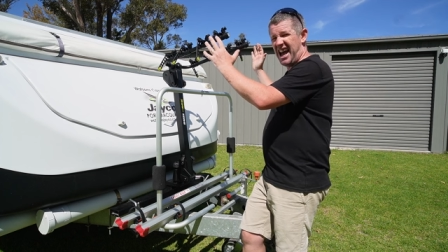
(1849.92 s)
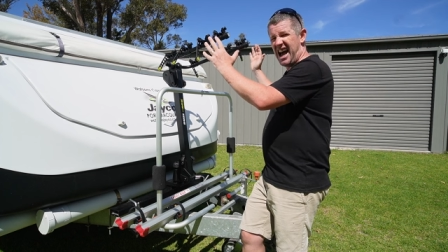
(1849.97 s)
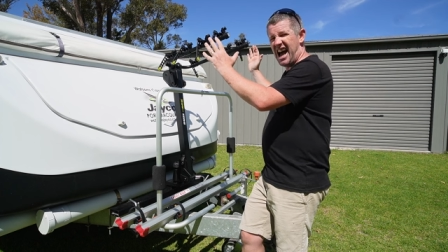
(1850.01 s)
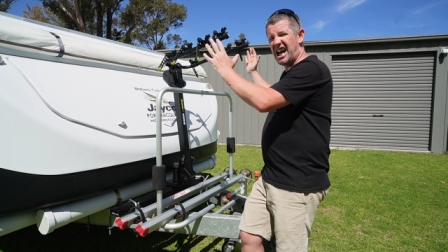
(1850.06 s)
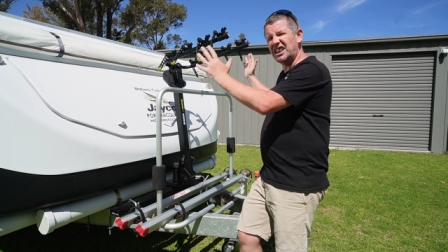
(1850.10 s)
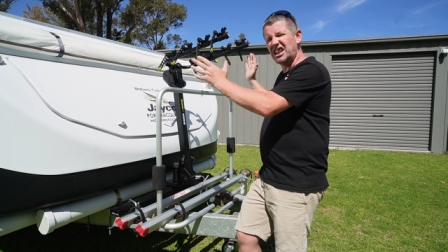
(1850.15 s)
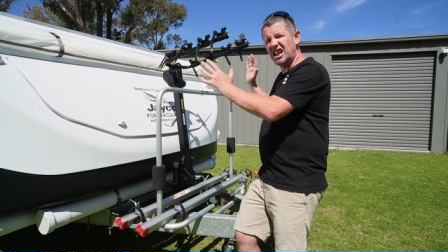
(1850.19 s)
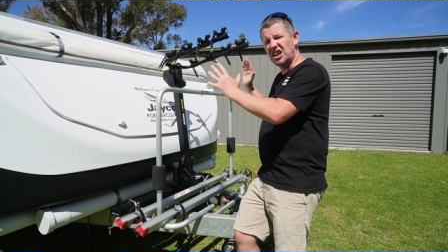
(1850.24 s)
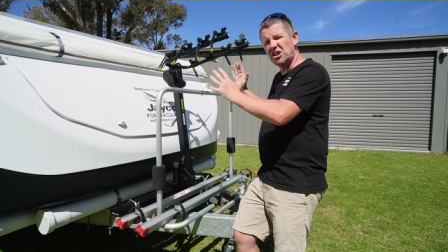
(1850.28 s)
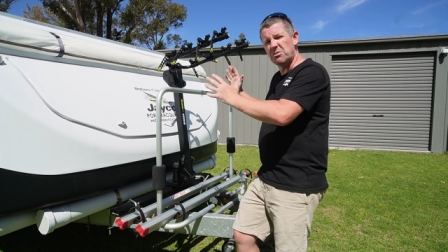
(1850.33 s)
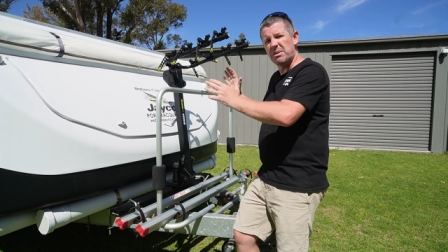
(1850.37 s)
a
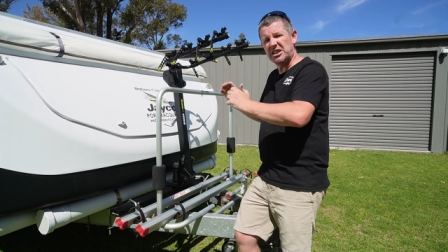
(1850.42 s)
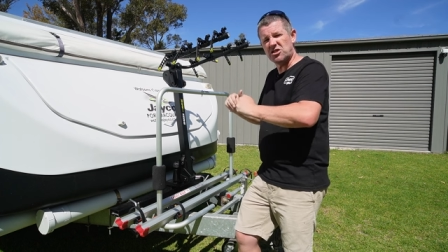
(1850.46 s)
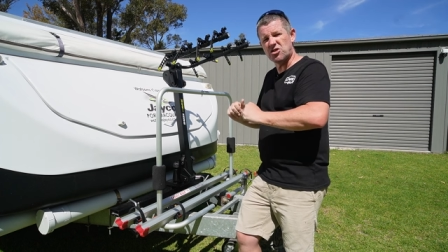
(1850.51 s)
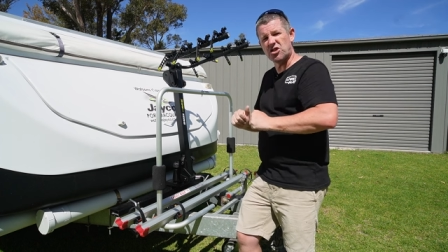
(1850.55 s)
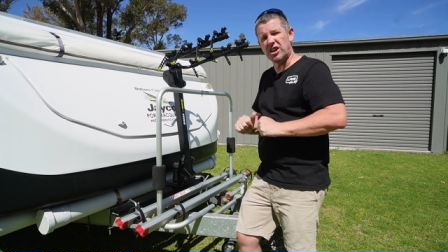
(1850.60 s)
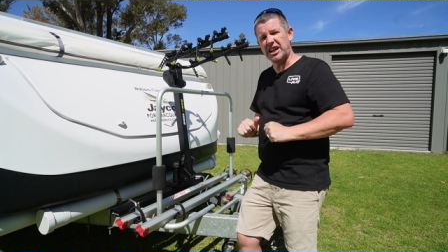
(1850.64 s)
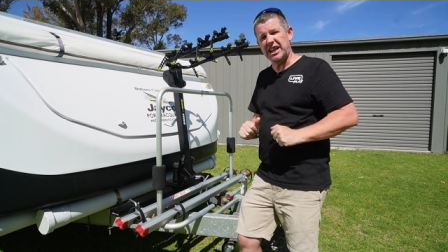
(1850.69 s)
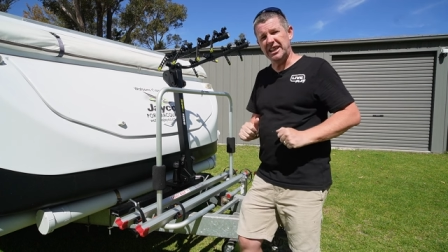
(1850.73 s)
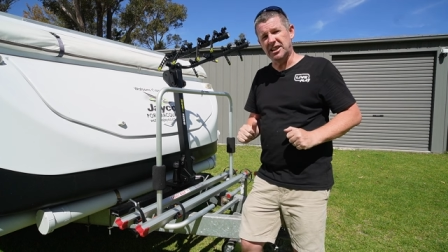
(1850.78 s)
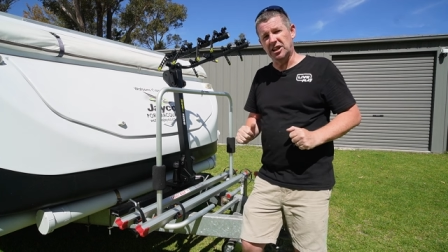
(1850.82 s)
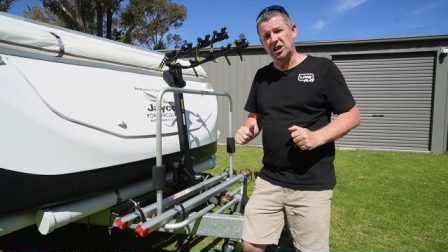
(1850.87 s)
little bit
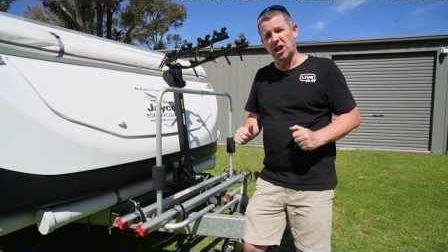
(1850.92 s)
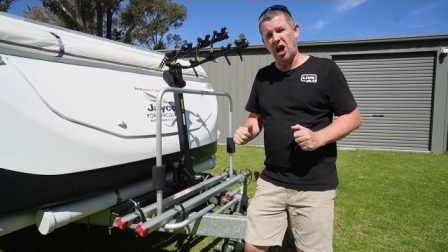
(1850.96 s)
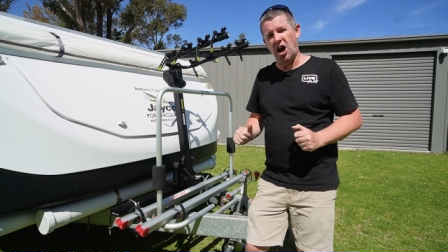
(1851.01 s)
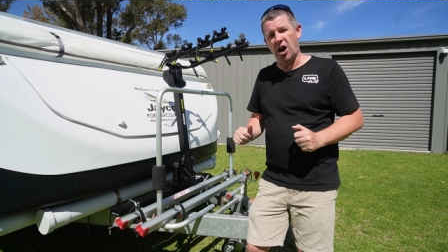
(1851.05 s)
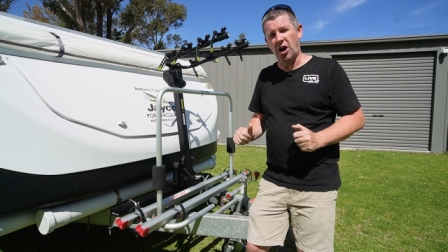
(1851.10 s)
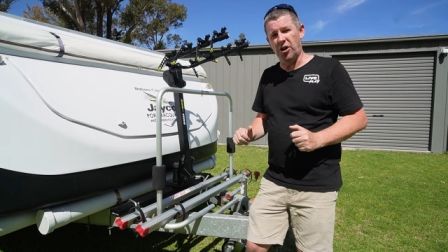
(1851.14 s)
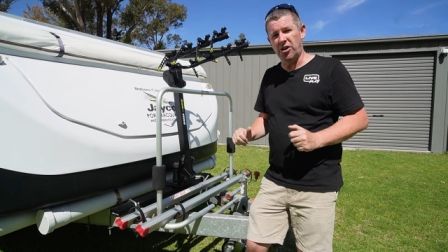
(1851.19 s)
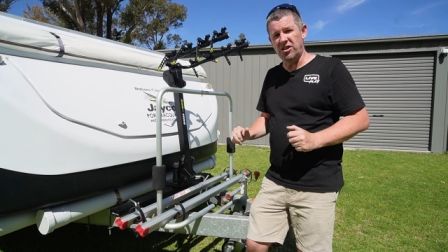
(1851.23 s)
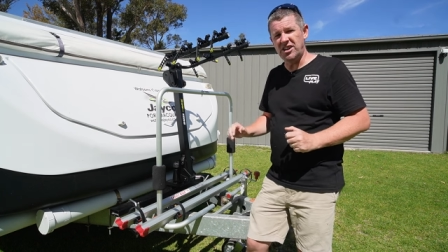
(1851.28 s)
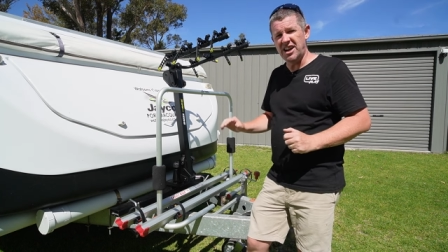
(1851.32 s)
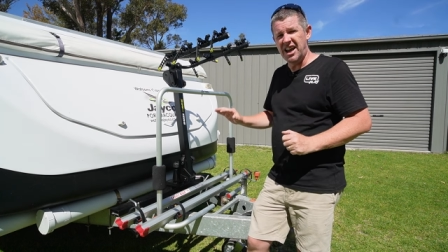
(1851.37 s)
tricky to
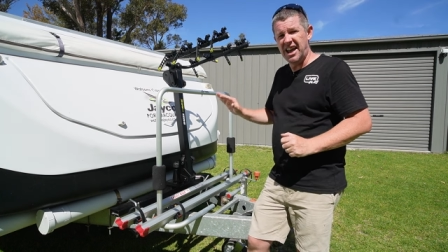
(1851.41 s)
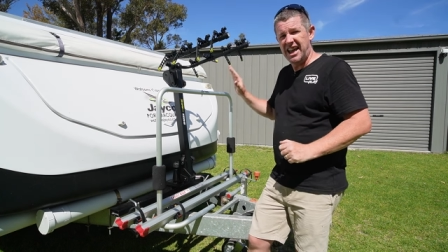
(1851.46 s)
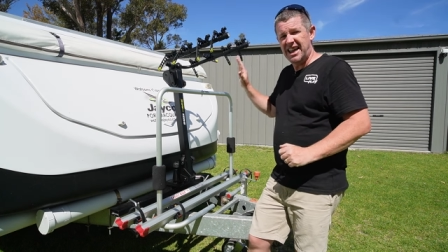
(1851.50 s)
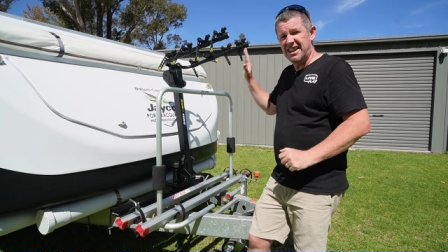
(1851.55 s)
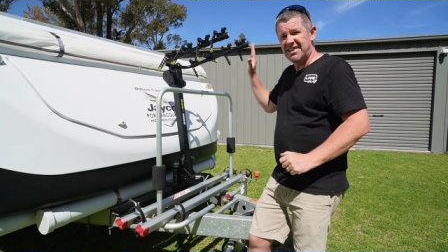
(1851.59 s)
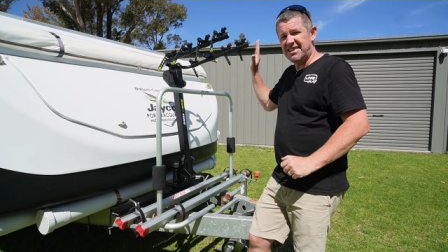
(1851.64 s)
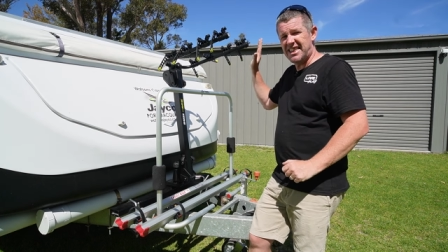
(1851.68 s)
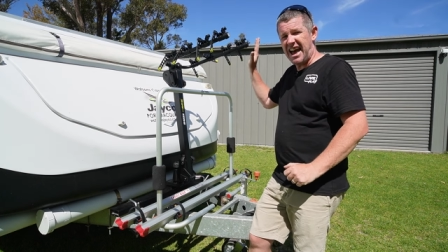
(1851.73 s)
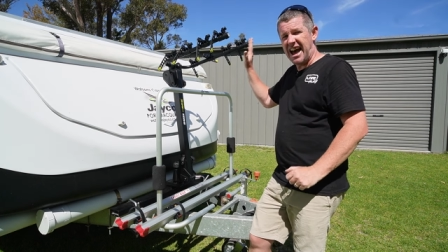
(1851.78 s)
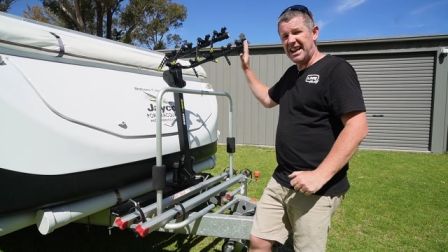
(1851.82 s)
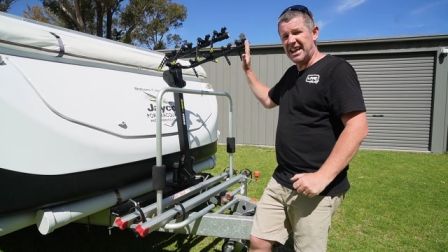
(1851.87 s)
load,
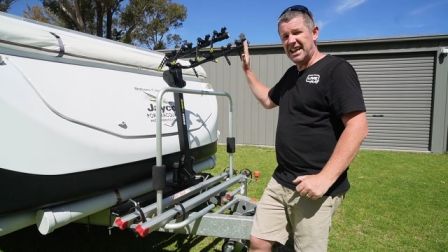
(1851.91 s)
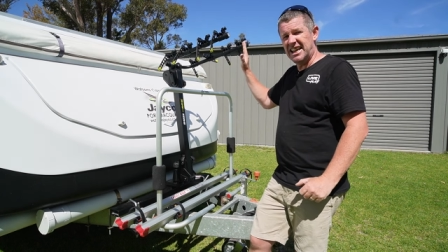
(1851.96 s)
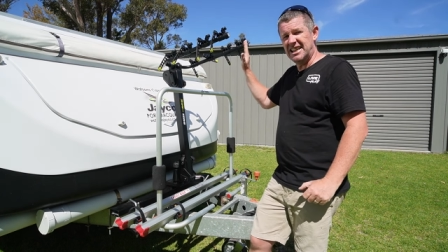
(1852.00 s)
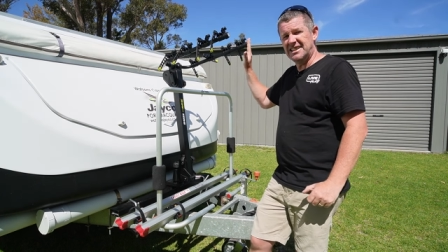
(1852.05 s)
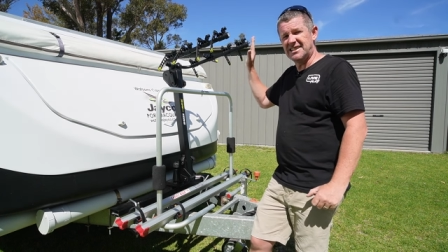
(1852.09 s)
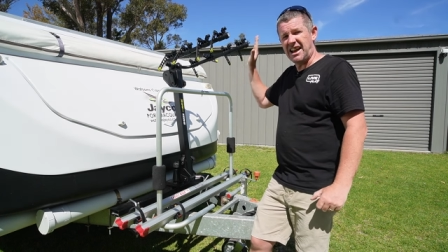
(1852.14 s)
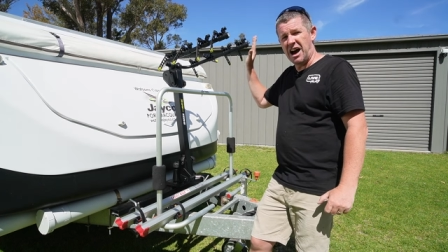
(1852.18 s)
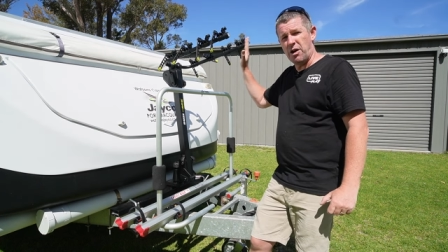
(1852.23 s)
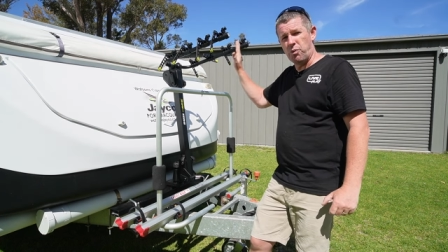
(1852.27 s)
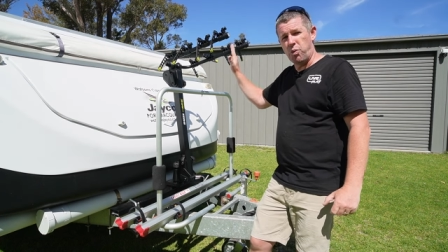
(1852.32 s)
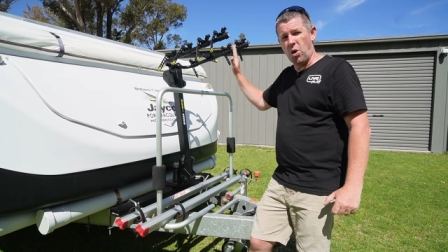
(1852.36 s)
that
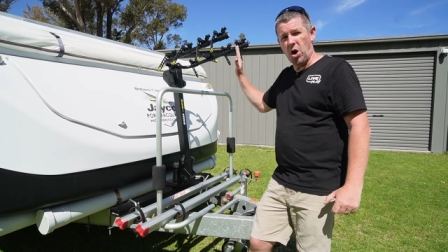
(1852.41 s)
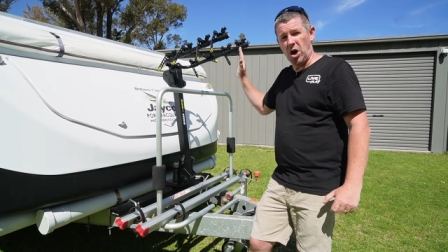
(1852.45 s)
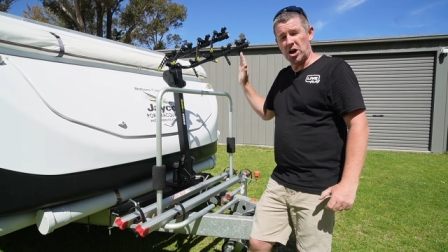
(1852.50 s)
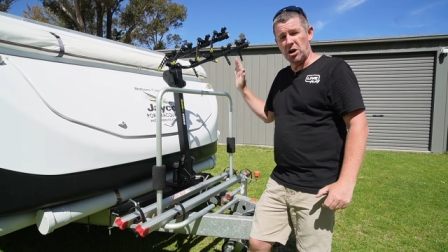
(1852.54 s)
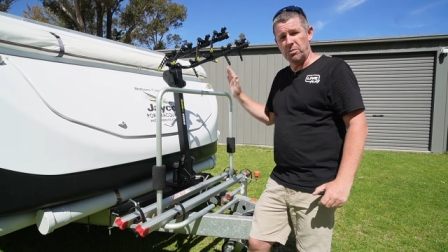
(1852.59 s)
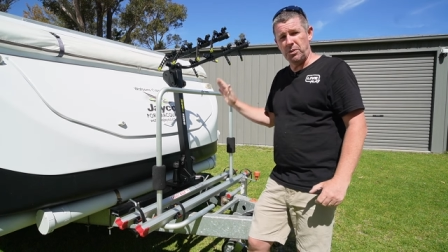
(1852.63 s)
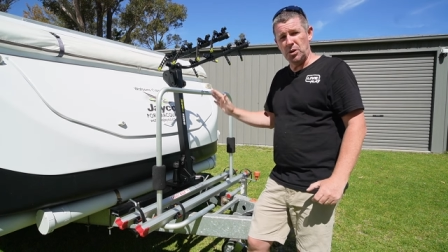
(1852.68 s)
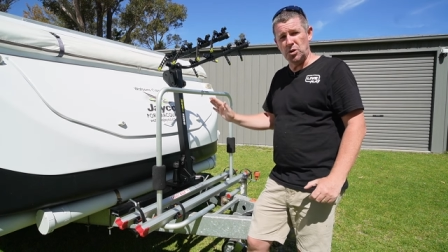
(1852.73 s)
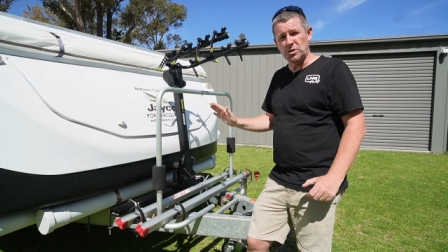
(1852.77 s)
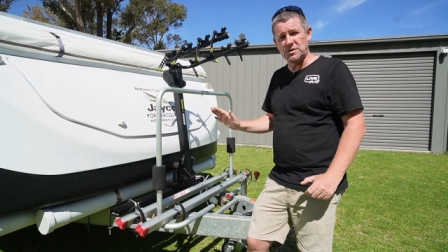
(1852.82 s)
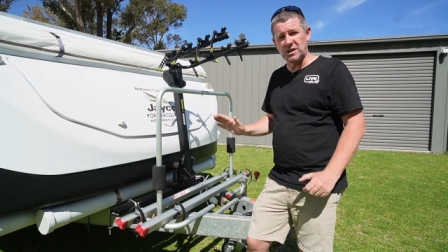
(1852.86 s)
is a
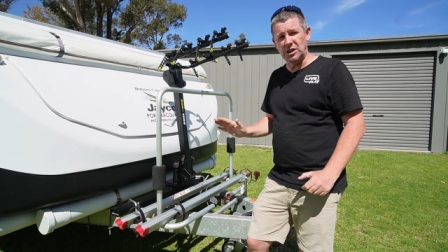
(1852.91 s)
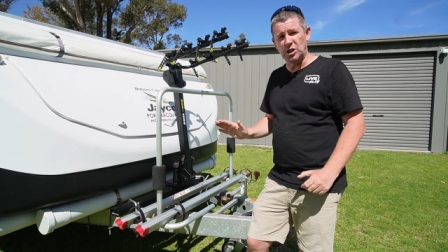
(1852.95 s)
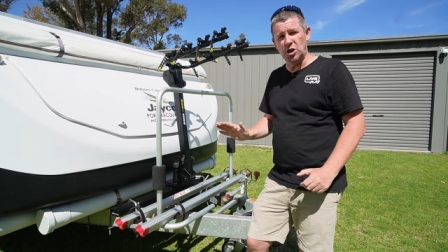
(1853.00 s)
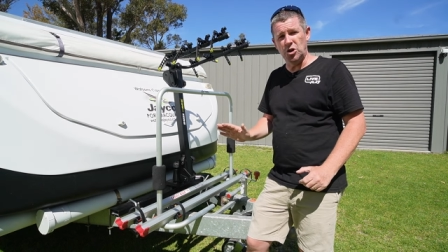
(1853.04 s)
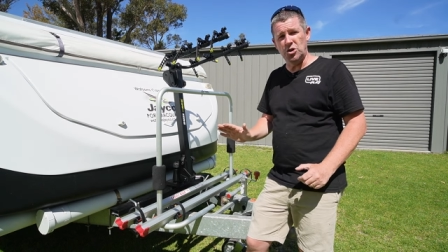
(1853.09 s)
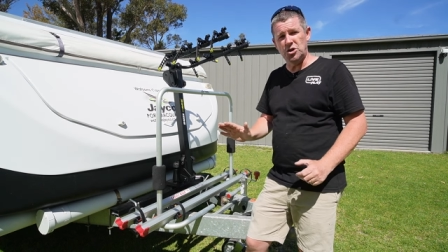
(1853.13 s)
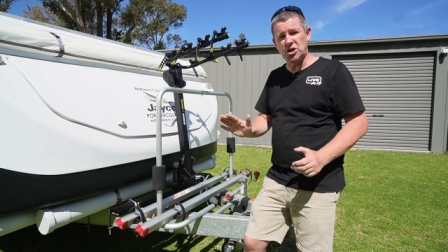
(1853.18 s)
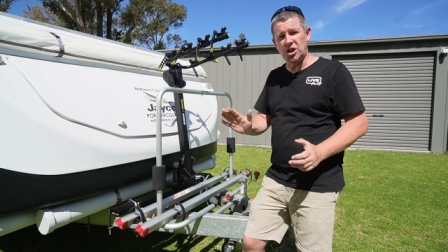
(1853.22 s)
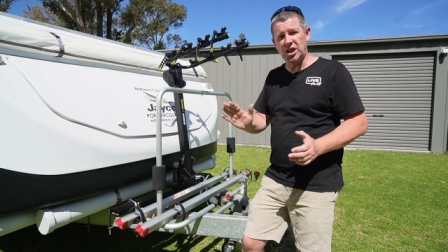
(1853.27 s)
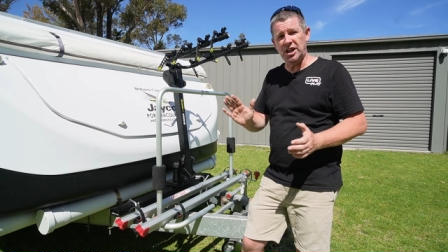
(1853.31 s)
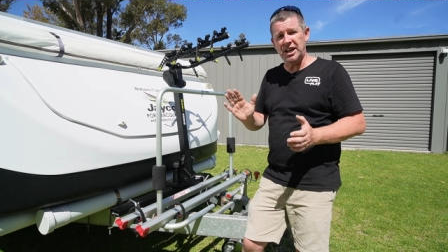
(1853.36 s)
workable
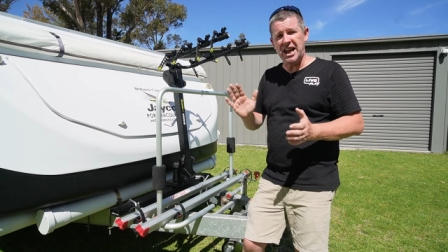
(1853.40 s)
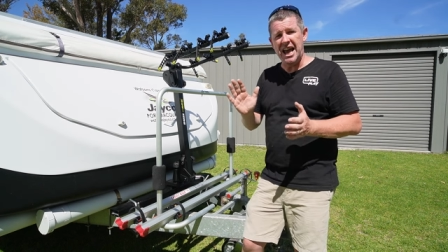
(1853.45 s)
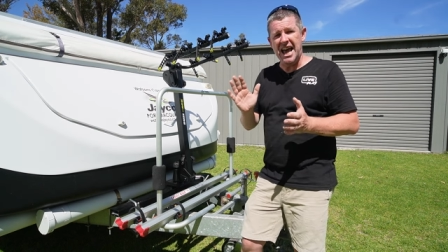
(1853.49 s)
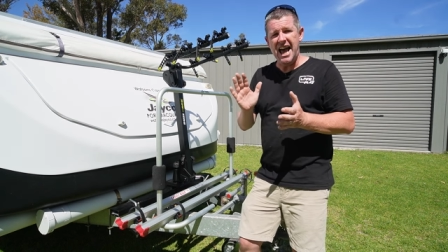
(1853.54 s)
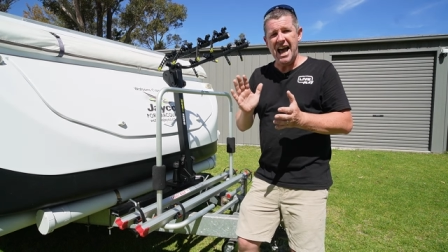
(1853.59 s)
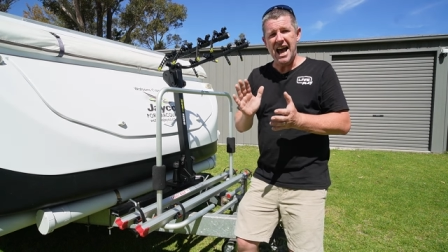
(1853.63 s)
solution,